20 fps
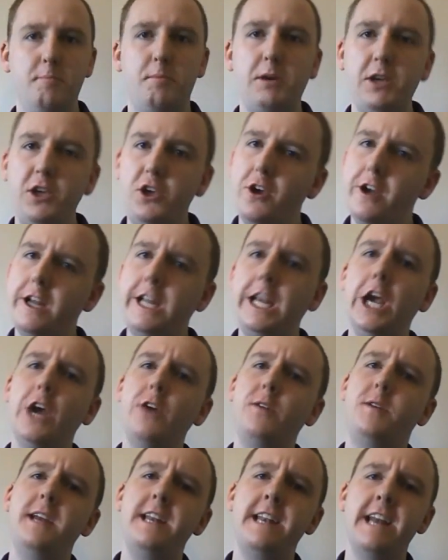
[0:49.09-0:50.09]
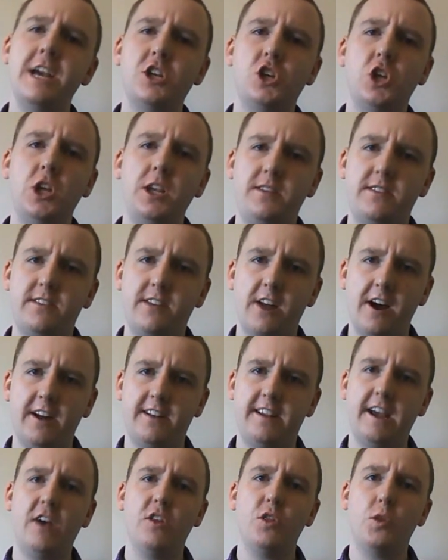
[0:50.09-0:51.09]
But Yu-Gi-Oh! Didn't actually
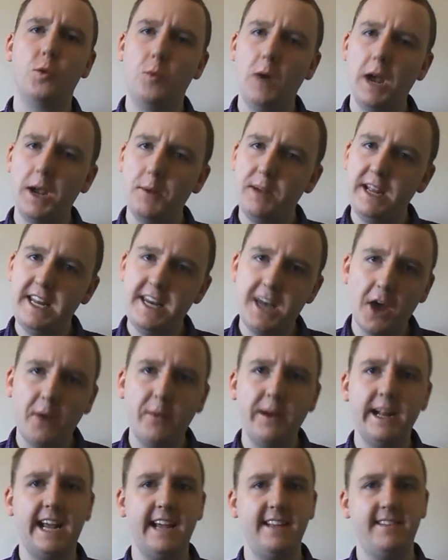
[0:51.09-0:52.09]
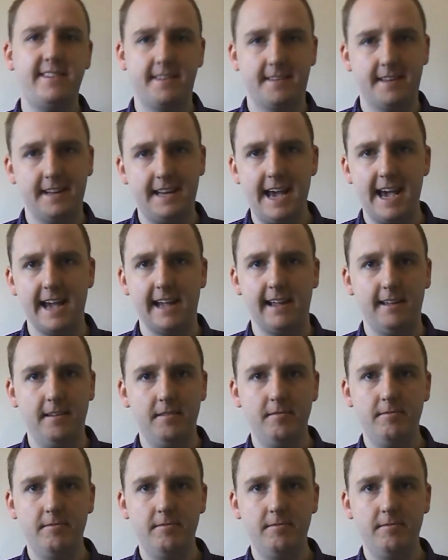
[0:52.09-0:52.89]
start out the way we know it is today.